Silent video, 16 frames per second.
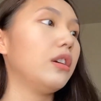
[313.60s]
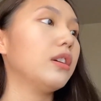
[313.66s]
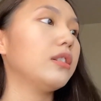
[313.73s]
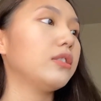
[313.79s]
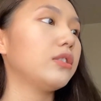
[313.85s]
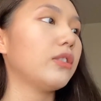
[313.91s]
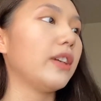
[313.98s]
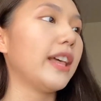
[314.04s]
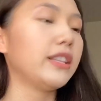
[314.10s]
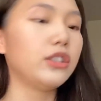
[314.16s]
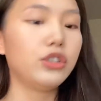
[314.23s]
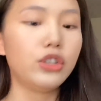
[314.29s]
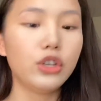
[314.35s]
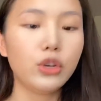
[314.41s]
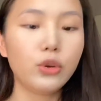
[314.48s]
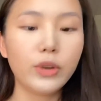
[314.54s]
So I like to
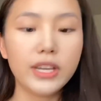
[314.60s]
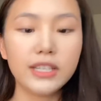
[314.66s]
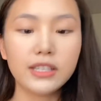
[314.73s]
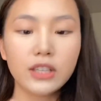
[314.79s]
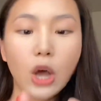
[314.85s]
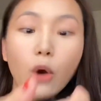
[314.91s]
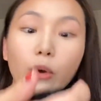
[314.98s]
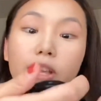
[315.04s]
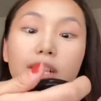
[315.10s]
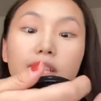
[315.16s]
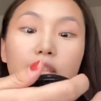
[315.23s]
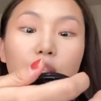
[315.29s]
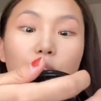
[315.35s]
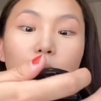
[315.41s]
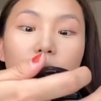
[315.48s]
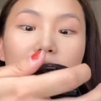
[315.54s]
do is go
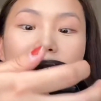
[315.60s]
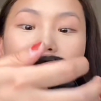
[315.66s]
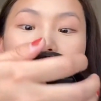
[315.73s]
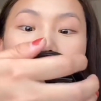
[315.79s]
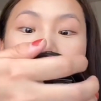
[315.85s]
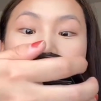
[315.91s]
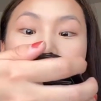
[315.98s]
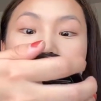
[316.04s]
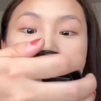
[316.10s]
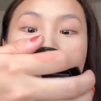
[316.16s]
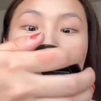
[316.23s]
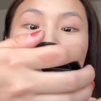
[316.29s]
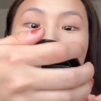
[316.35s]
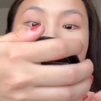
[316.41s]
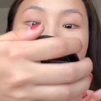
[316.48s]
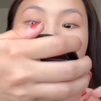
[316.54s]
into this NYX
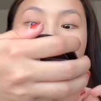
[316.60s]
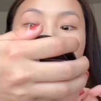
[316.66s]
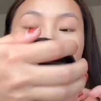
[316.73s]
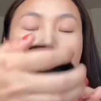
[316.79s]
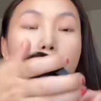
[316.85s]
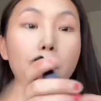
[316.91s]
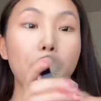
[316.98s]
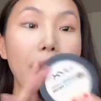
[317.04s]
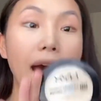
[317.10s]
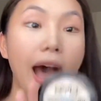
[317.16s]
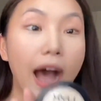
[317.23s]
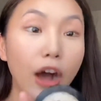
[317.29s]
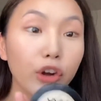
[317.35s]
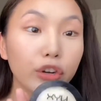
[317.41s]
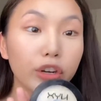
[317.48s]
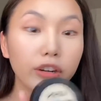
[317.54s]
HD Finishing
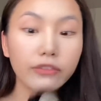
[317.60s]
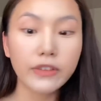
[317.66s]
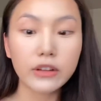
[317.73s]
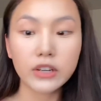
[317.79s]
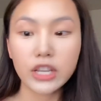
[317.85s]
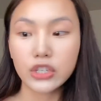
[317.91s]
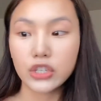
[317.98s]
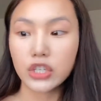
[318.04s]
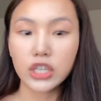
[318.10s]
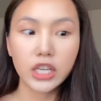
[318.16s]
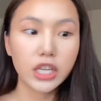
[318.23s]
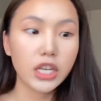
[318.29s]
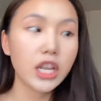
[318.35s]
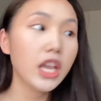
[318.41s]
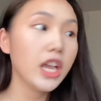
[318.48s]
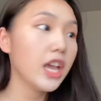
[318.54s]
Powder
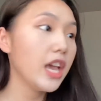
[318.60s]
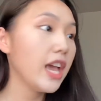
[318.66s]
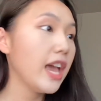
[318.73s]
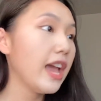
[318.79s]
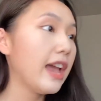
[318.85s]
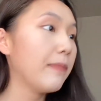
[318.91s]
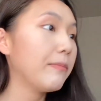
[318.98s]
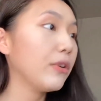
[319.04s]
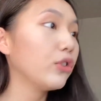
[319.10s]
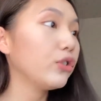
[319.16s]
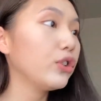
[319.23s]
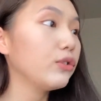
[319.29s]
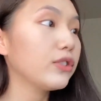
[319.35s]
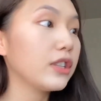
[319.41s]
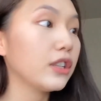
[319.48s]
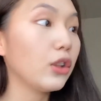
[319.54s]
Foundation, and I'm going to
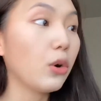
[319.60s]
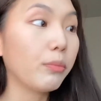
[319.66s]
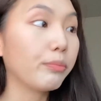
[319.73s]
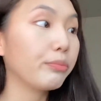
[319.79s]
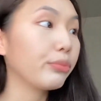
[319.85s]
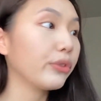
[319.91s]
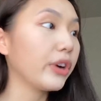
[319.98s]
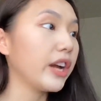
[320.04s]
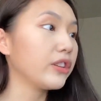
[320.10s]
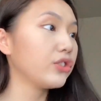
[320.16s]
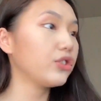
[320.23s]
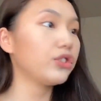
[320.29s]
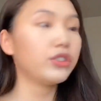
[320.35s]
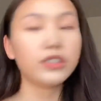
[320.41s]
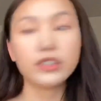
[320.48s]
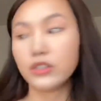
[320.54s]
use a little brush
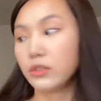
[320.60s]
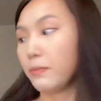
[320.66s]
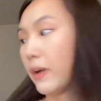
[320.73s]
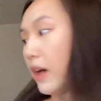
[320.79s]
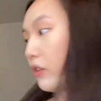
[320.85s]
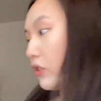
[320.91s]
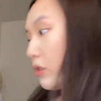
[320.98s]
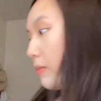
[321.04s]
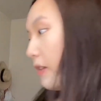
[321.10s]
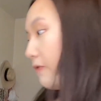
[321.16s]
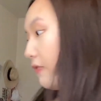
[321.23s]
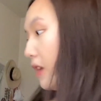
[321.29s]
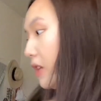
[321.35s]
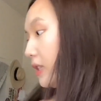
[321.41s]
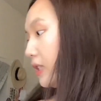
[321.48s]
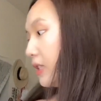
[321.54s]
just to powder my
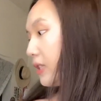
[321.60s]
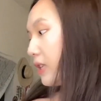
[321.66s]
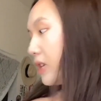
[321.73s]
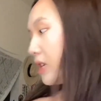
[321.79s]
face.